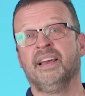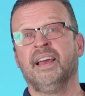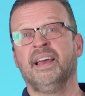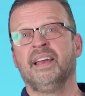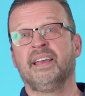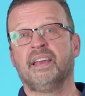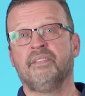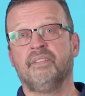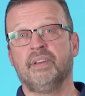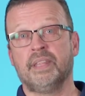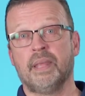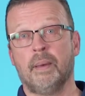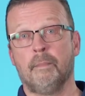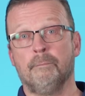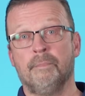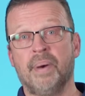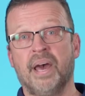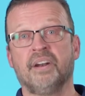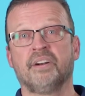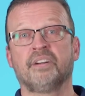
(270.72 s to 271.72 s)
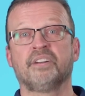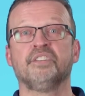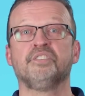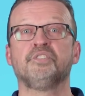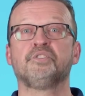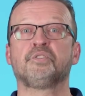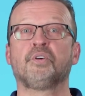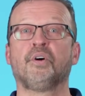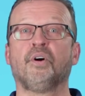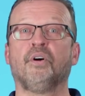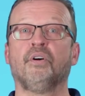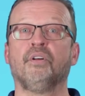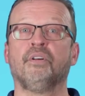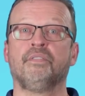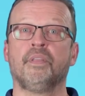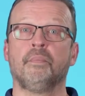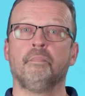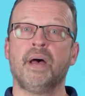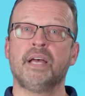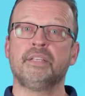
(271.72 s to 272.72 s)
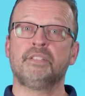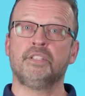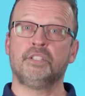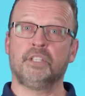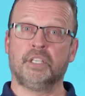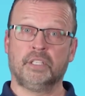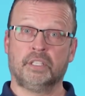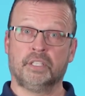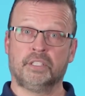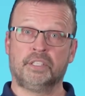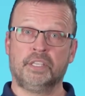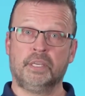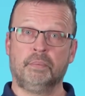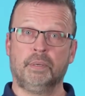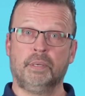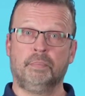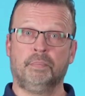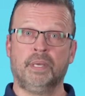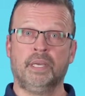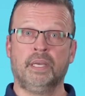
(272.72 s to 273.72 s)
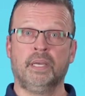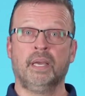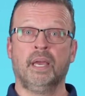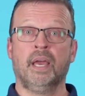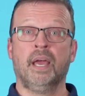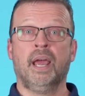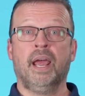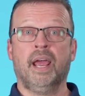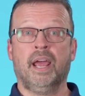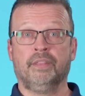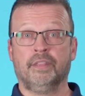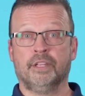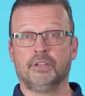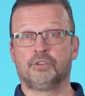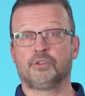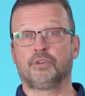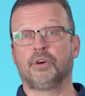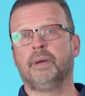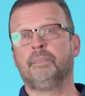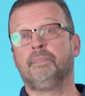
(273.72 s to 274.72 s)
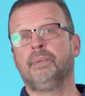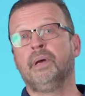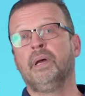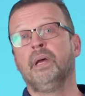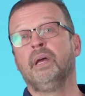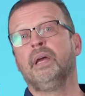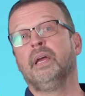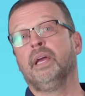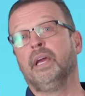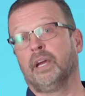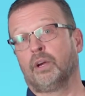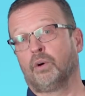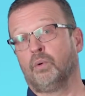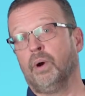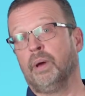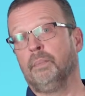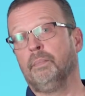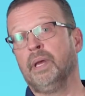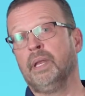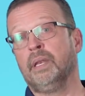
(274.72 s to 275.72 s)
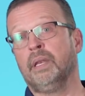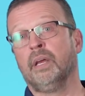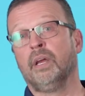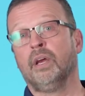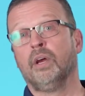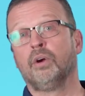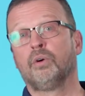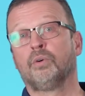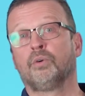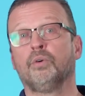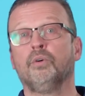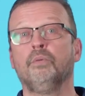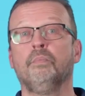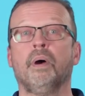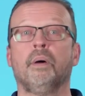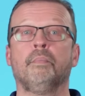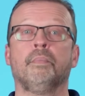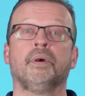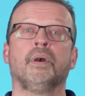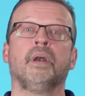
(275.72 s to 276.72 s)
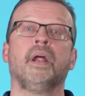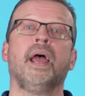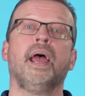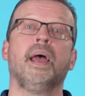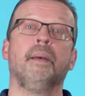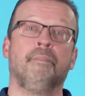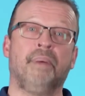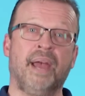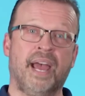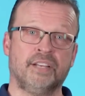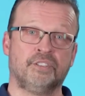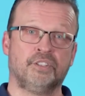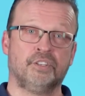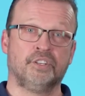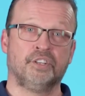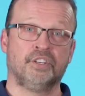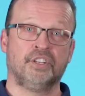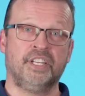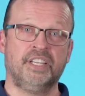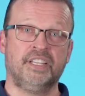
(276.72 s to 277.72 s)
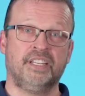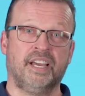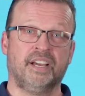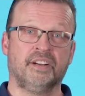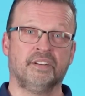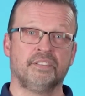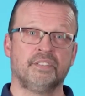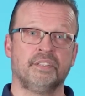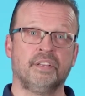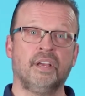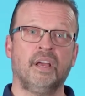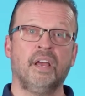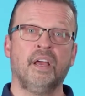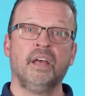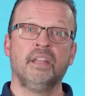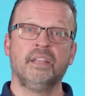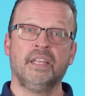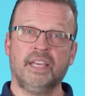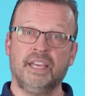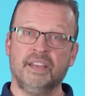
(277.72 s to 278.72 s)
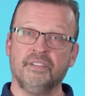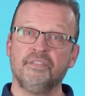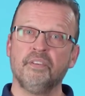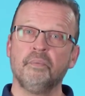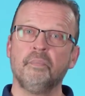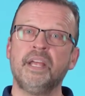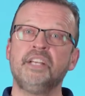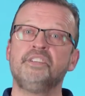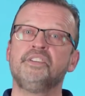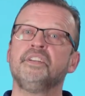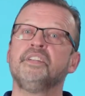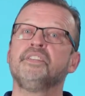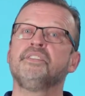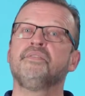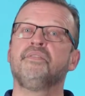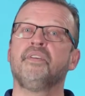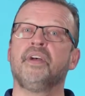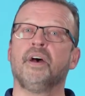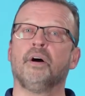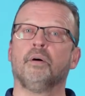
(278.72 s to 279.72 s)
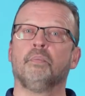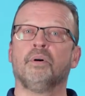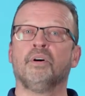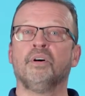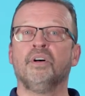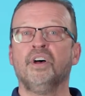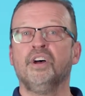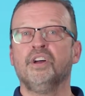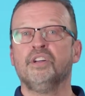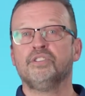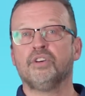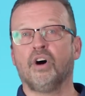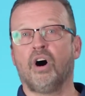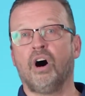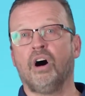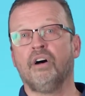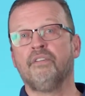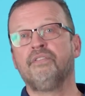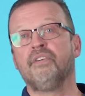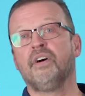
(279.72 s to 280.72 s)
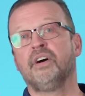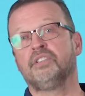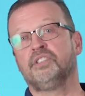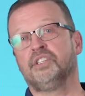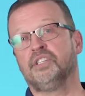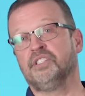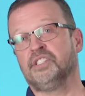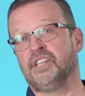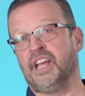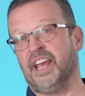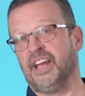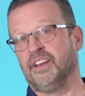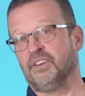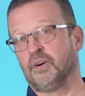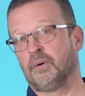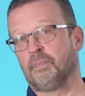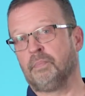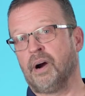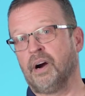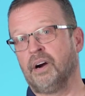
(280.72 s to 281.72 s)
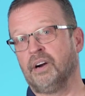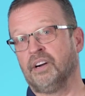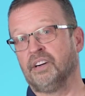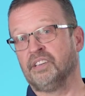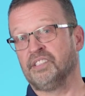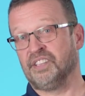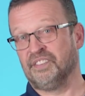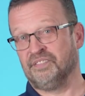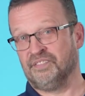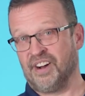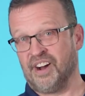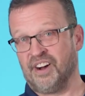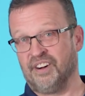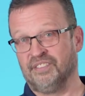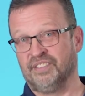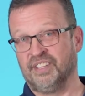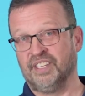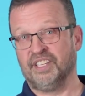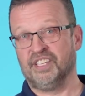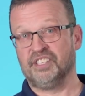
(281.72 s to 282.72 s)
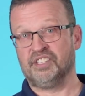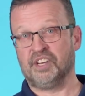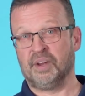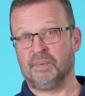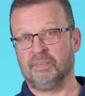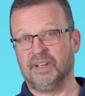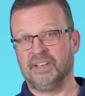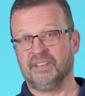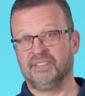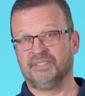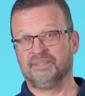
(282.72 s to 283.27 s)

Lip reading: giving them better control of the messaging to CBP and the trip, equipment, crew member, and passenger details. The information is available to all functions and/or partners involved in the shipment.